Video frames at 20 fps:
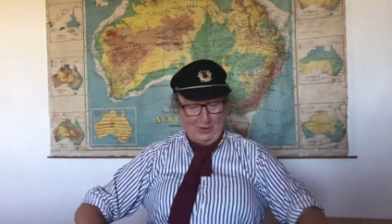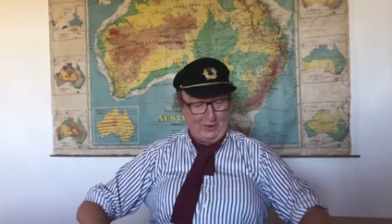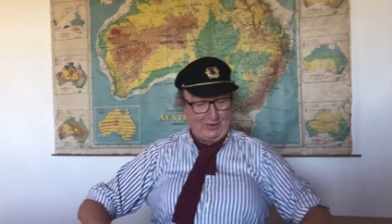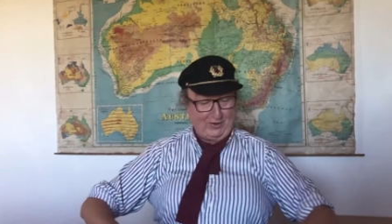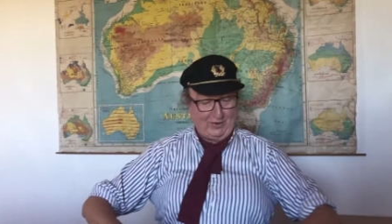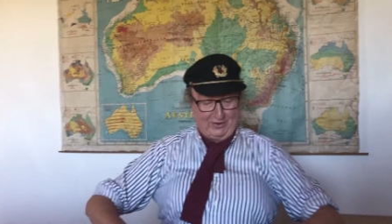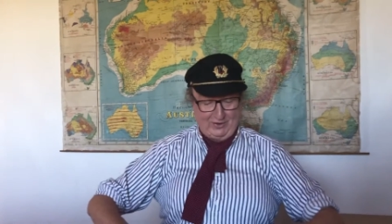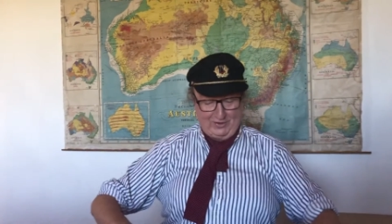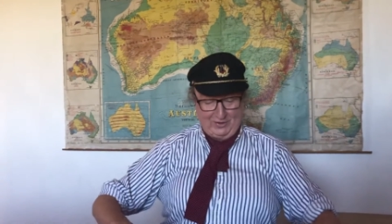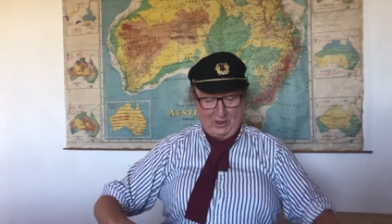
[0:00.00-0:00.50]
it,
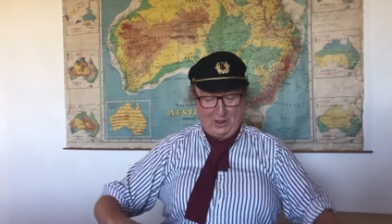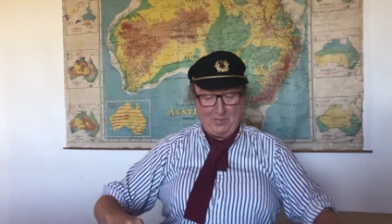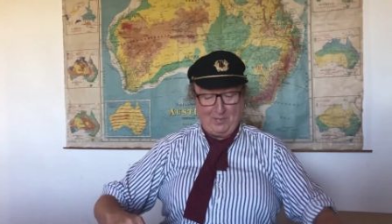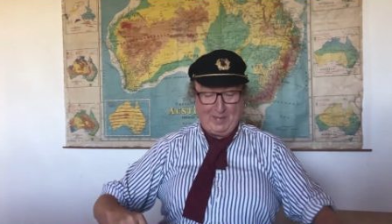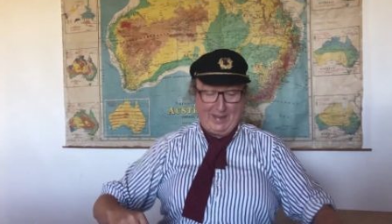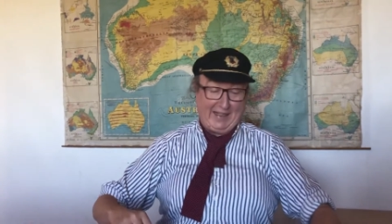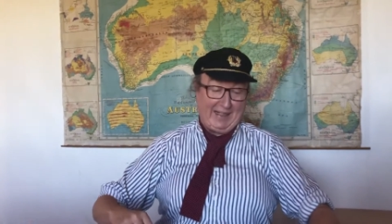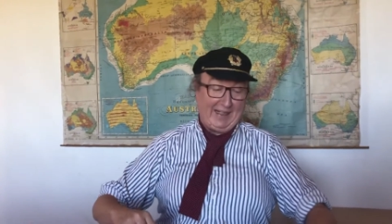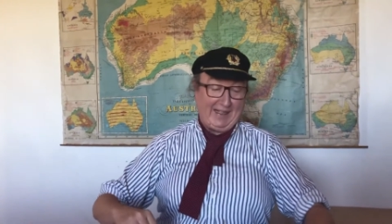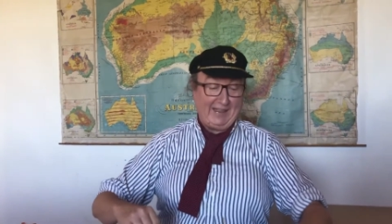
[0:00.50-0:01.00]
so it's no
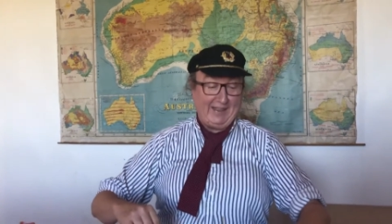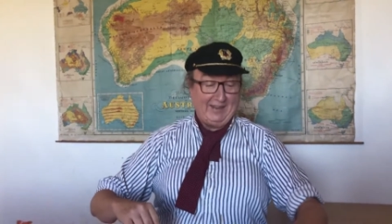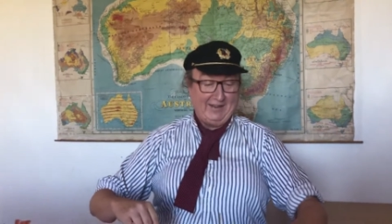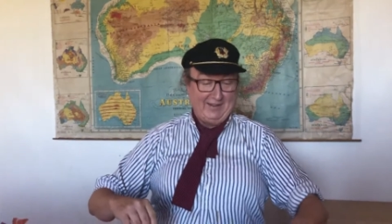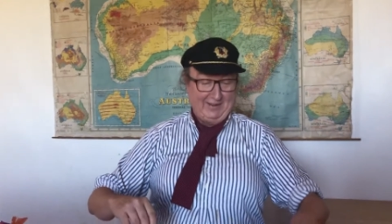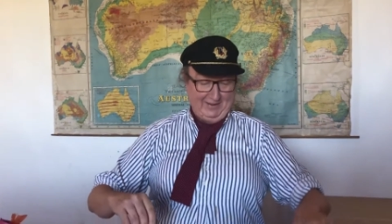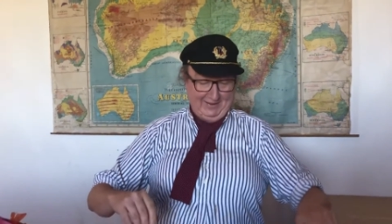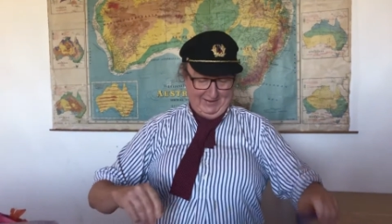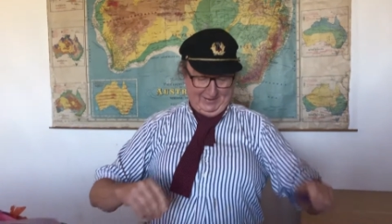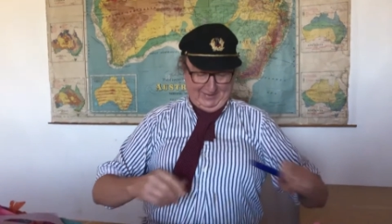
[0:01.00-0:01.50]
biggie.
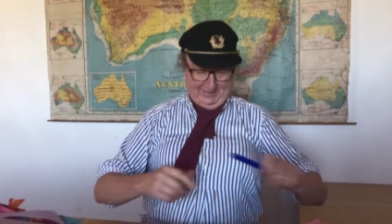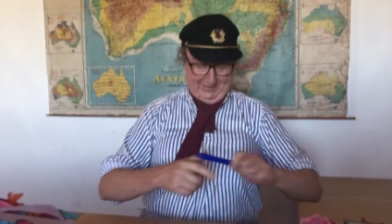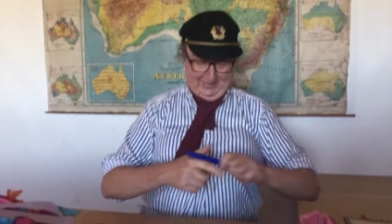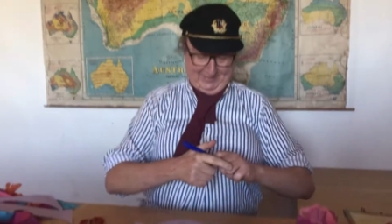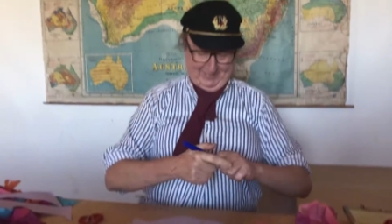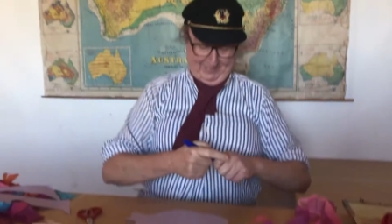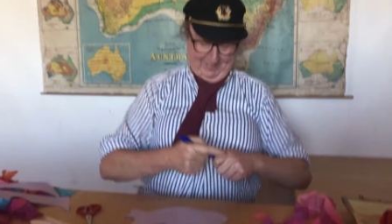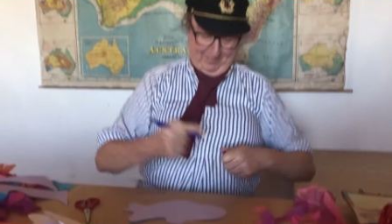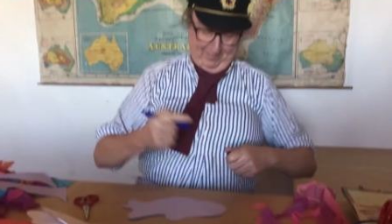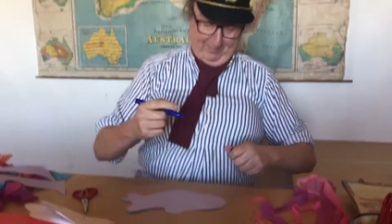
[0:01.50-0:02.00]

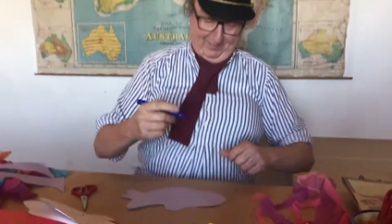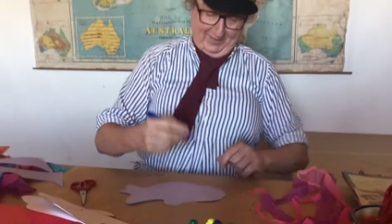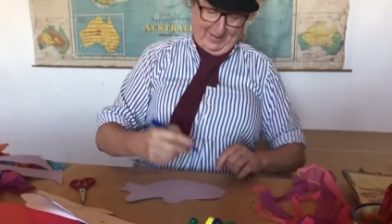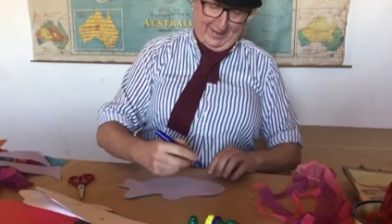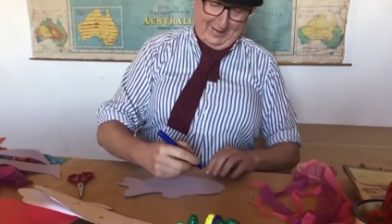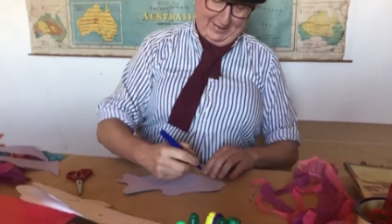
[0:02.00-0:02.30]
You